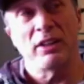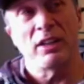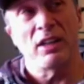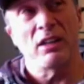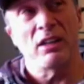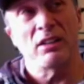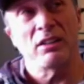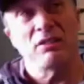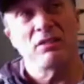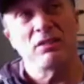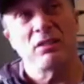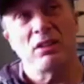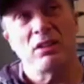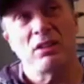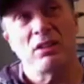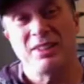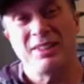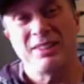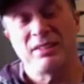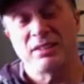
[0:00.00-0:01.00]
artists like
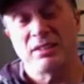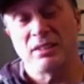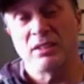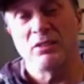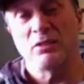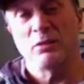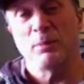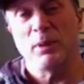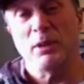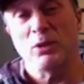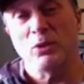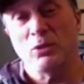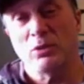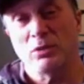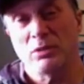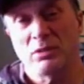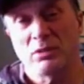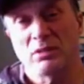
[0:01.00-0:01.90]
Jason Isbell.